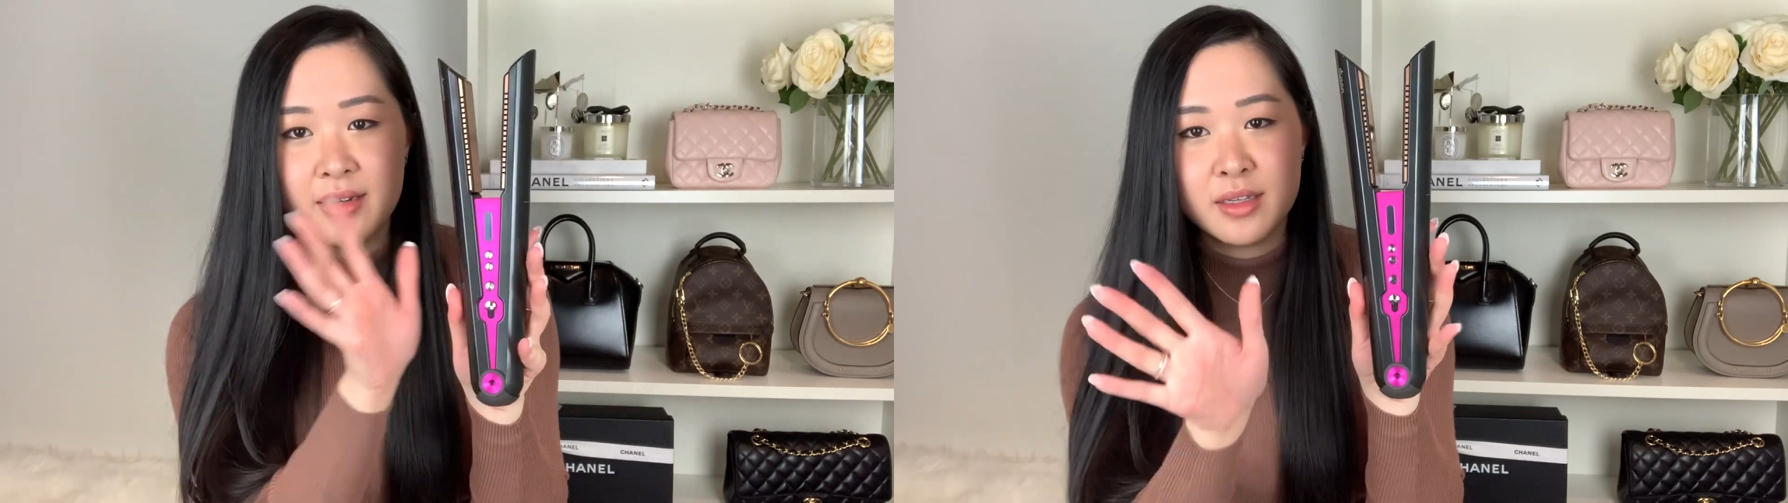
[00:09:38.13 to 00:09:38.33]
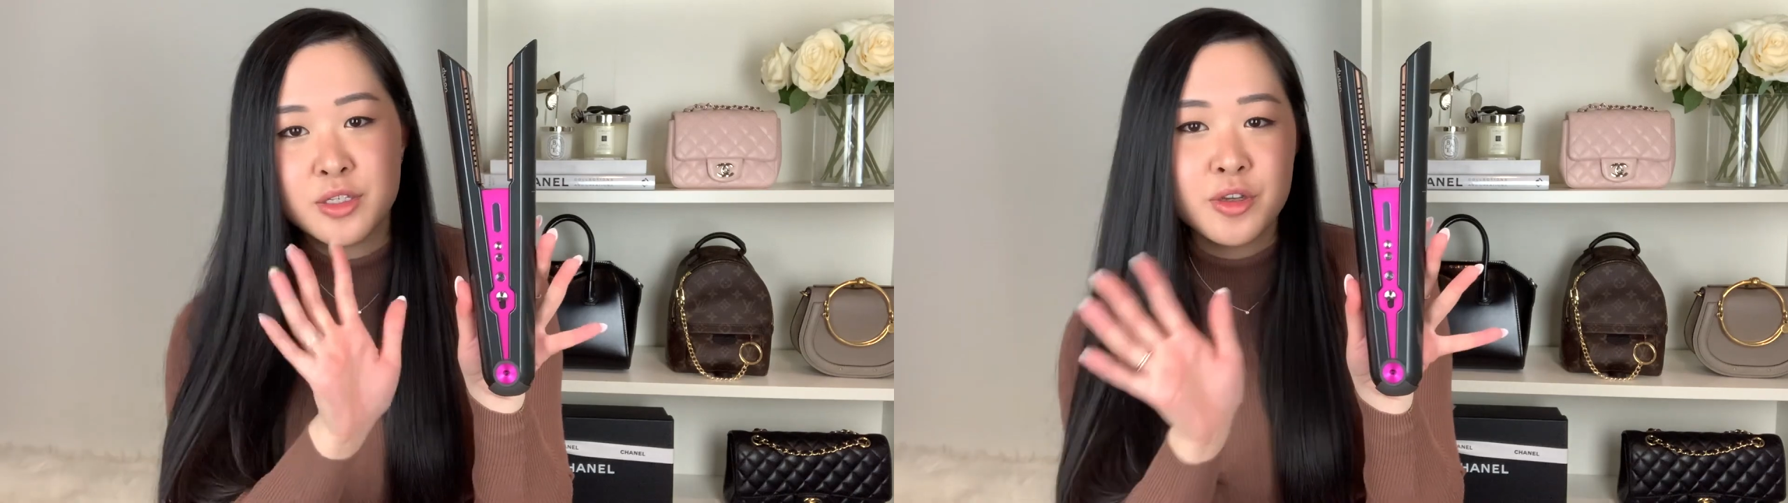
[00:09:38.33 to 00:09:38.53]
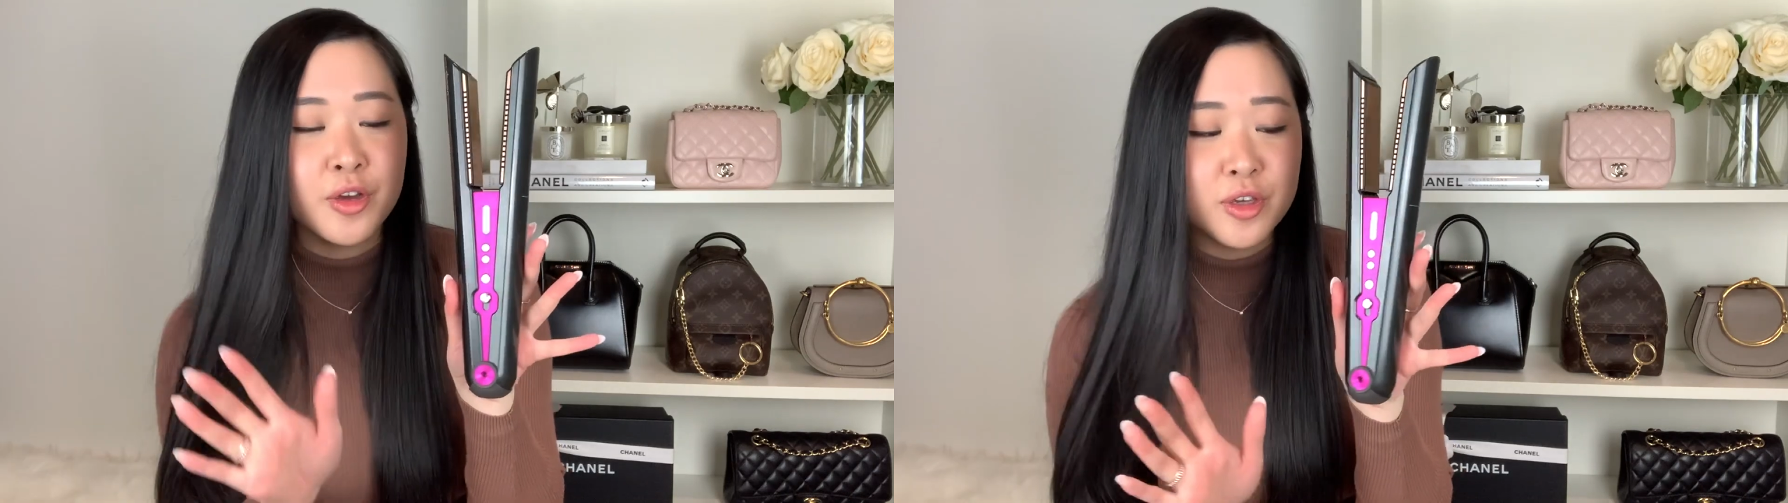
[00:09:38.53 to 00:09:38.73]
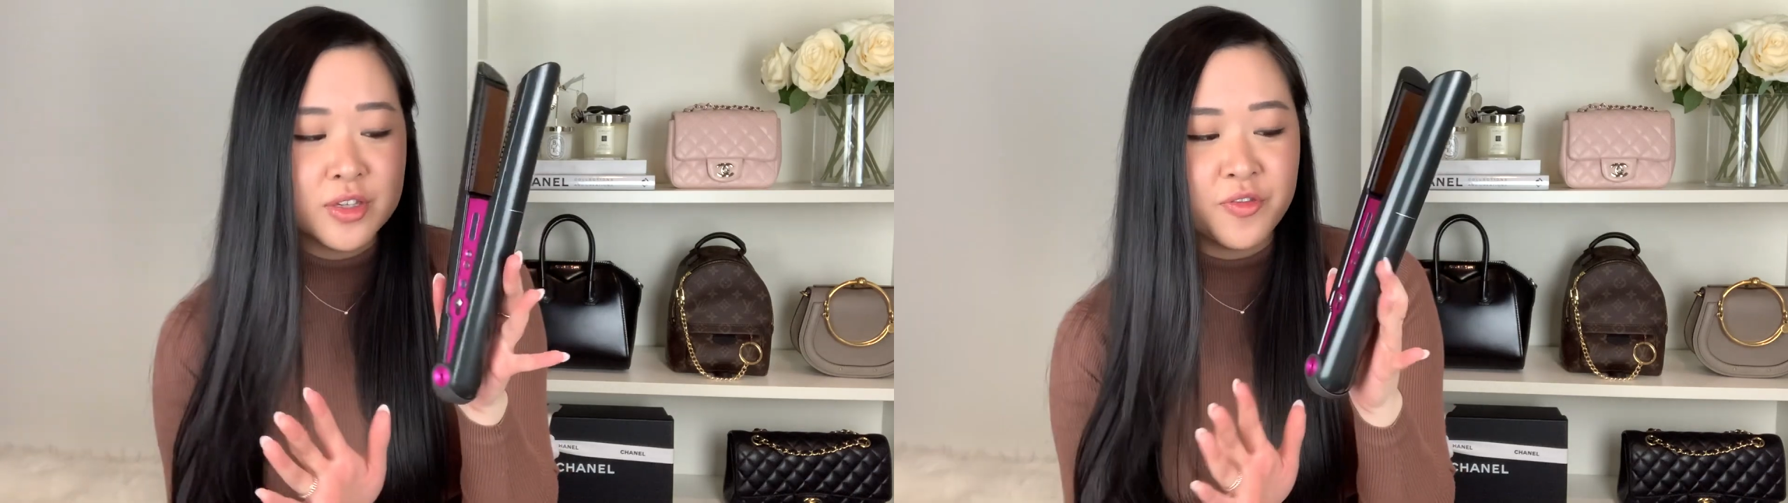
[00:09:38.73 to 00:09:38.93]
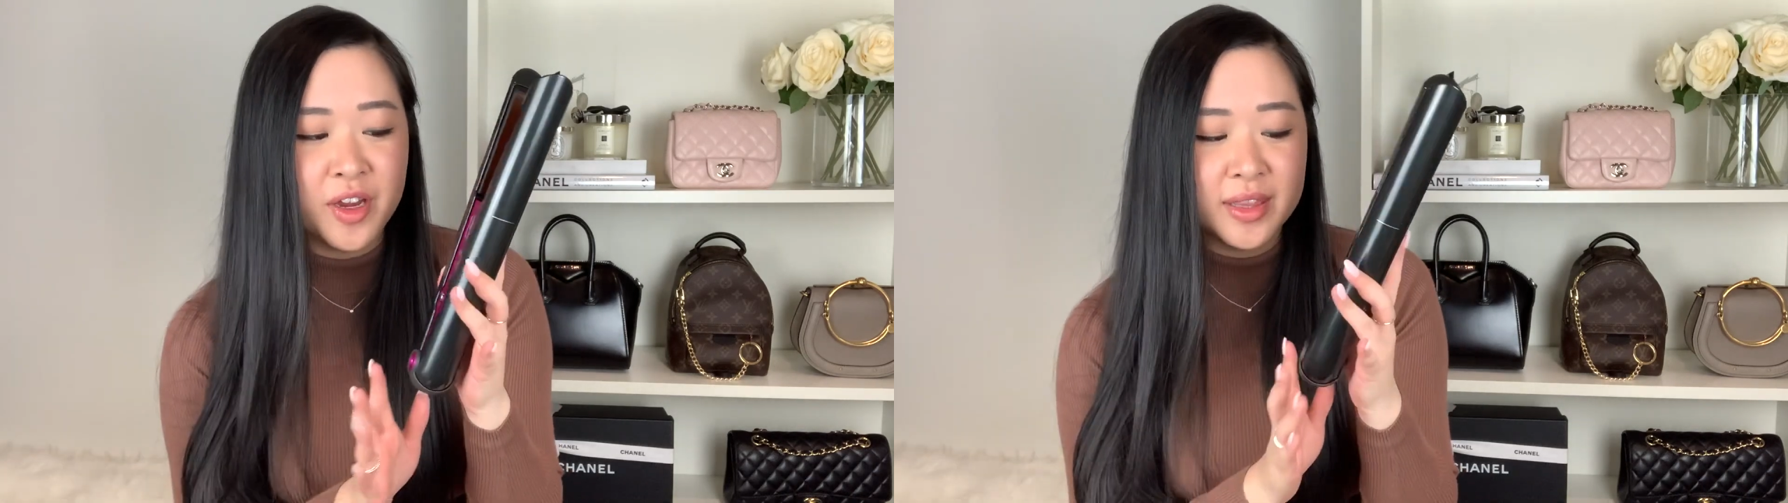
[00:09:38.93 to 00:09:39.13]
it's so
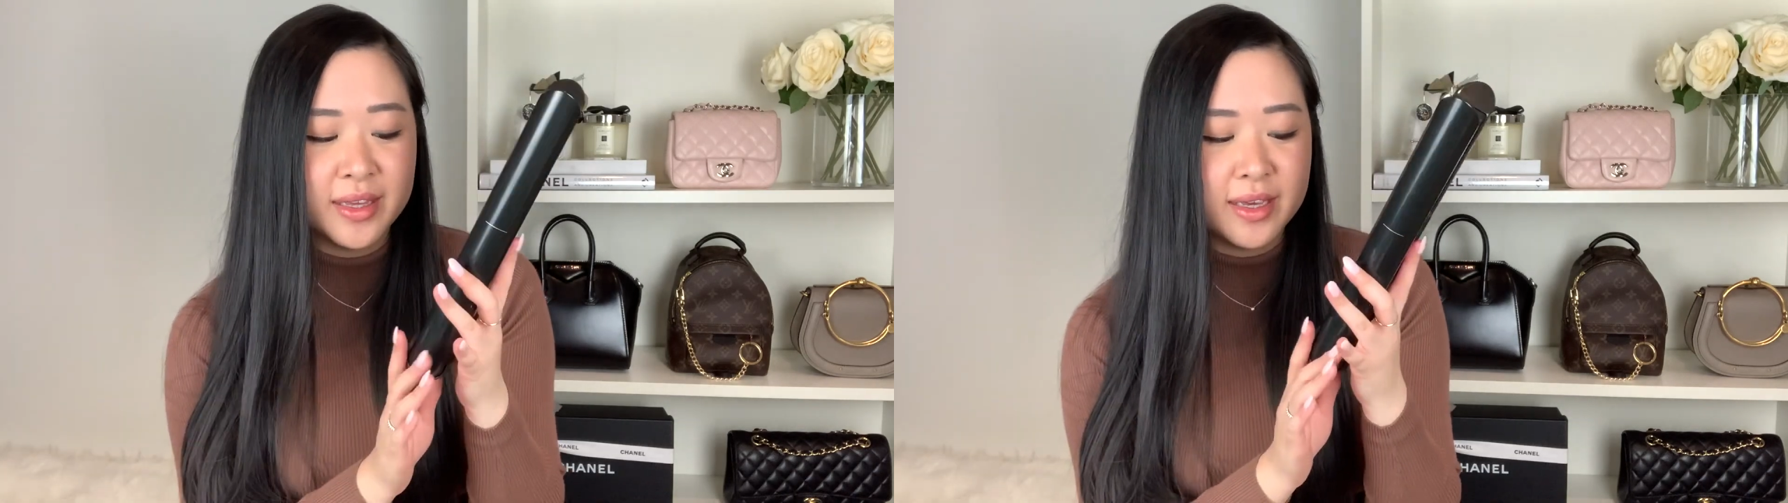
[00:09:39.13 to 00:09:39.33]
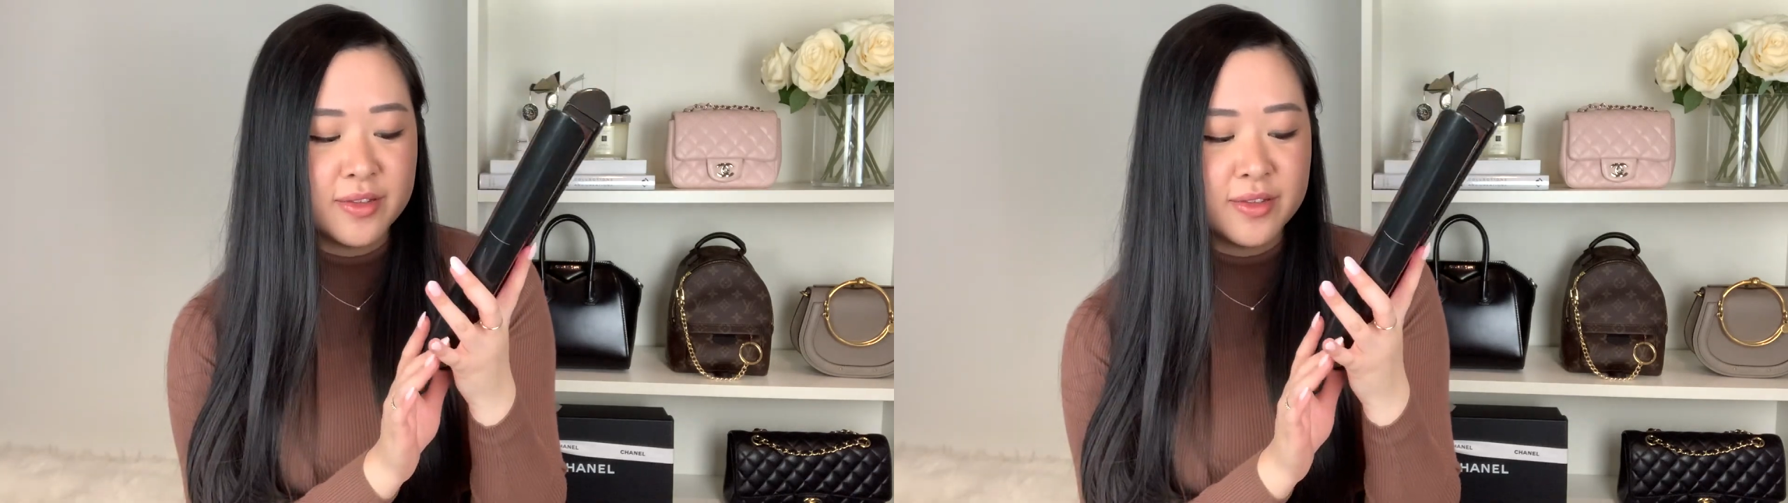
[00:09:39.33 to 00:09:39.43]
user-friendly.